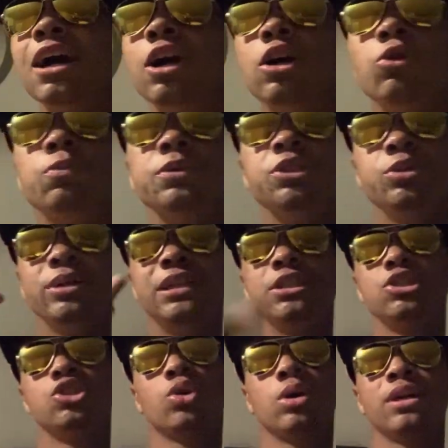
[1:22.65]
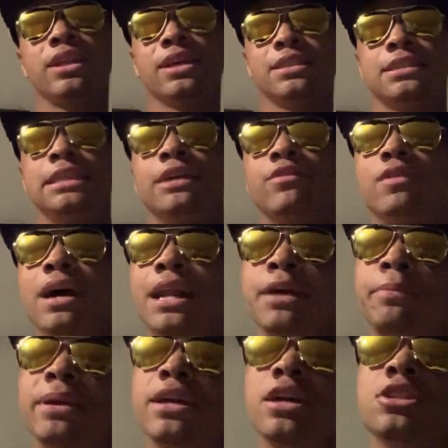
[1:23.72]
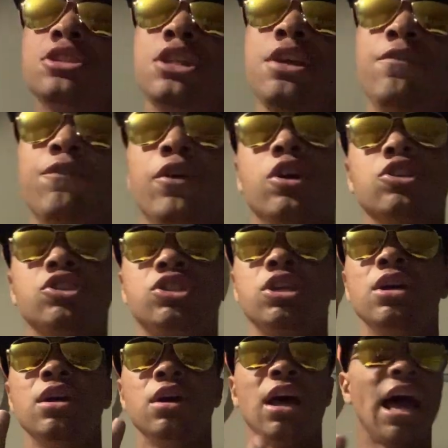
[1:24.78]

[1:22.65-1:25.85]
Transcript: I hope you enjoy this. Get ready because the first